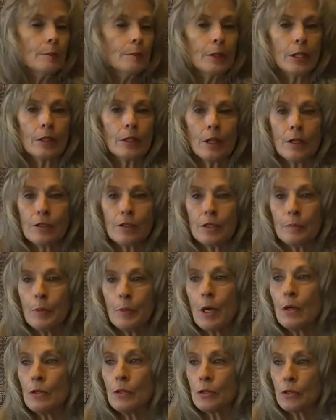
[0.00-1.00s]
but you're not
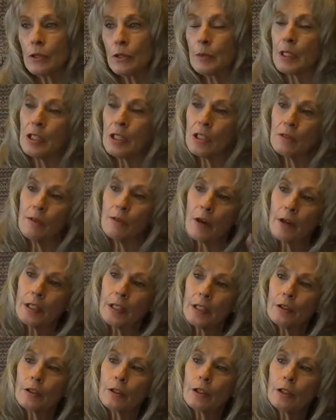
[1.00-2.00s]
supposed to because you've already
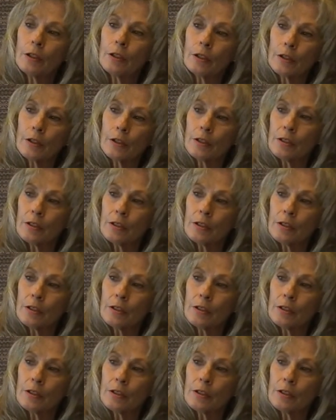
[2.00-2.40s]
learned,